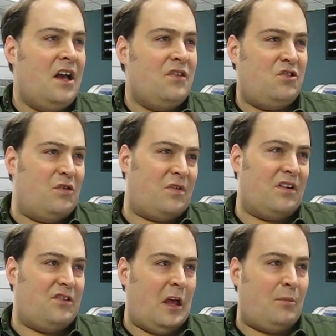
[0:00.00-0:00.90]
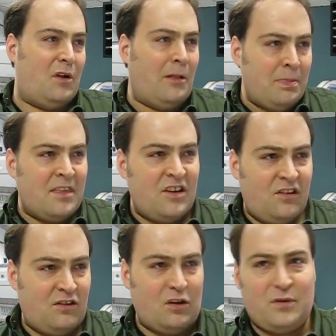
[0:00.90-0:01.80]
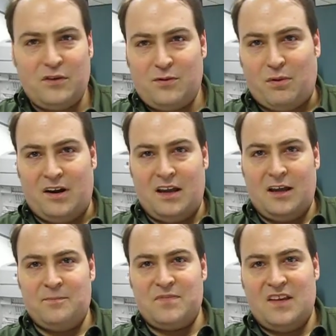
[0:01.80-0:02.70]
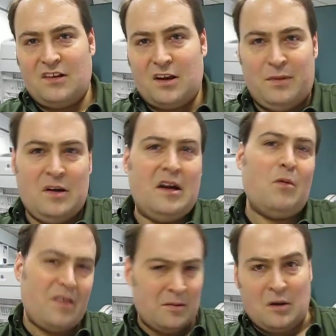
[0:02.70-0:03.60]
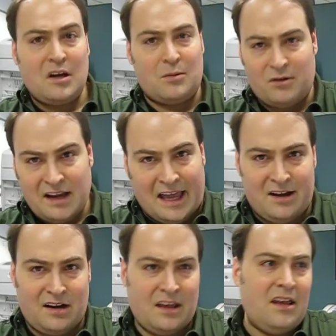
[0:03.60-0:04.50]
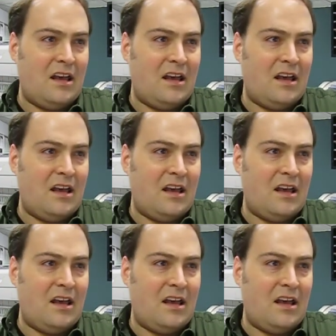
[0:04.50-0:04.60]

So, for example, Silver Spring is a community within Montgomery County,